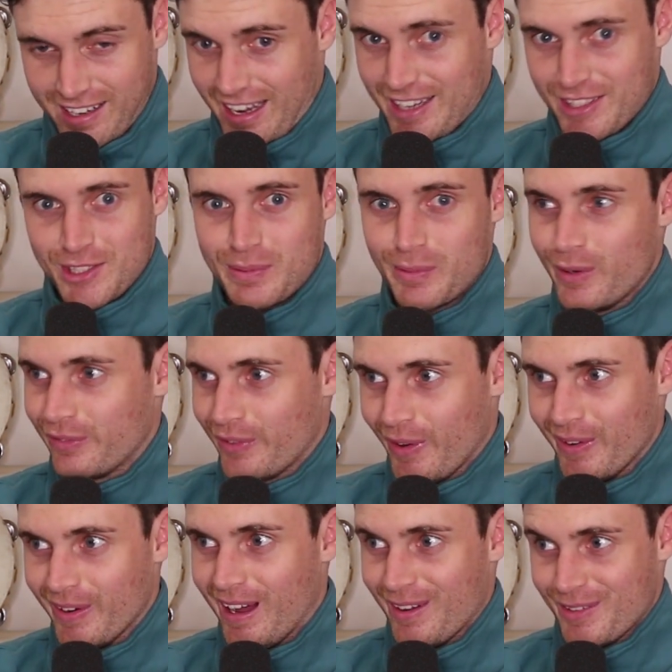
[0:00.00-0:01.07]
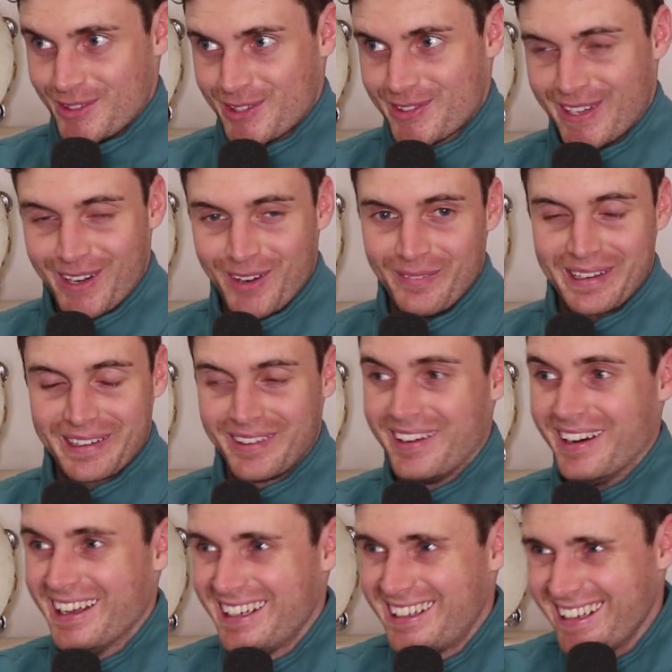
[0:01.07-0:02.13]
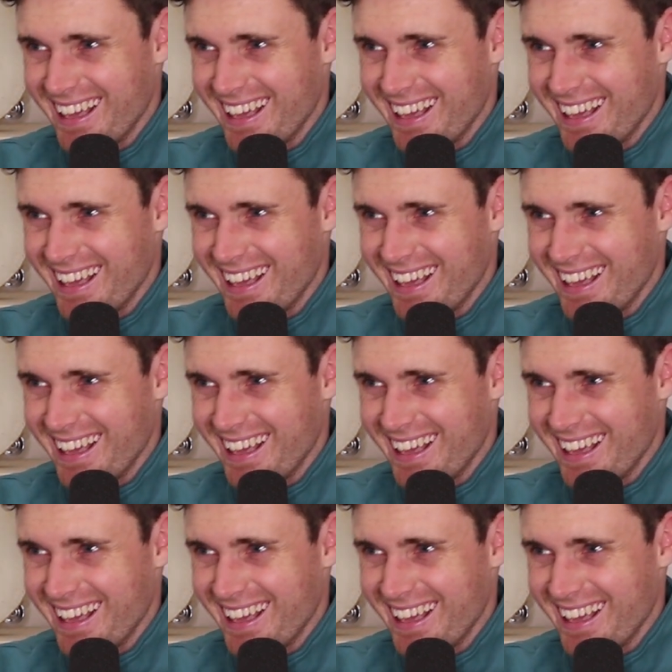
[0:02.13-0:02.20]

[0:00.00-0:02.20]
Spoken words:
I kind of just moved on. I was just like, oh my God.